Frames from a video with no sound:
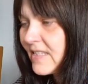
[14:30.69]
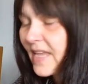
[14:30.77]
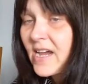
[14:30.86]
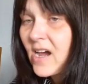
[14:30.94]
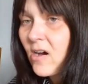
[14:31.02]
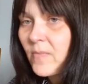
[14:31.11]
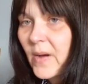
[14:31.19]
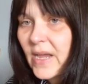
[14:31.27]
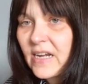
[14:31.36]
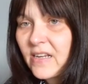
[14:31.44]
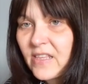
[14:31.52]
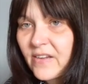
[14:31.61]
they can't buy
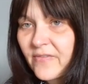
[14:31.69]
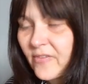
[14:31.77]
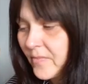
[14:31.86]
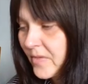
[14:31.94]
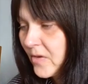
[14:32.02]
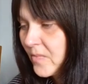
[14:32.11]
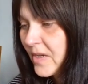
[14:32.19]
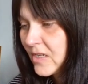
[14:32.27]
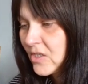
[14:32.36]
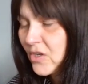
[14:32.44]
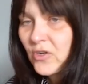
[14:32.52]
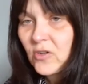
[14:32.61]
anything from you
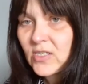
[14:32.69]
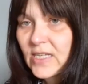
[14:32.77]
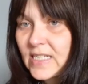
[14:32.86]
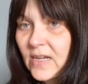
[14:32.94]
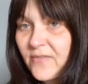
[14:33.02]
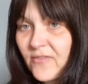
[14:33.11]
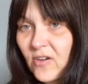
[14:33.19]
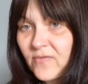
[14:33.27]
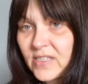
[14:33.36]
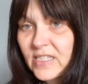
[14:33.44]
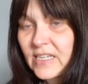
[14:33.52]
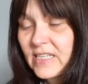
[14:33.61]
because you're not set up for
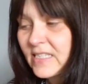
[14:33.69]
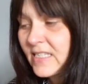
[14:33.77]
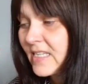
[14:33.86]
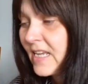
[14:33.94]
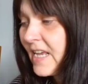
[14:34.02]
overseas.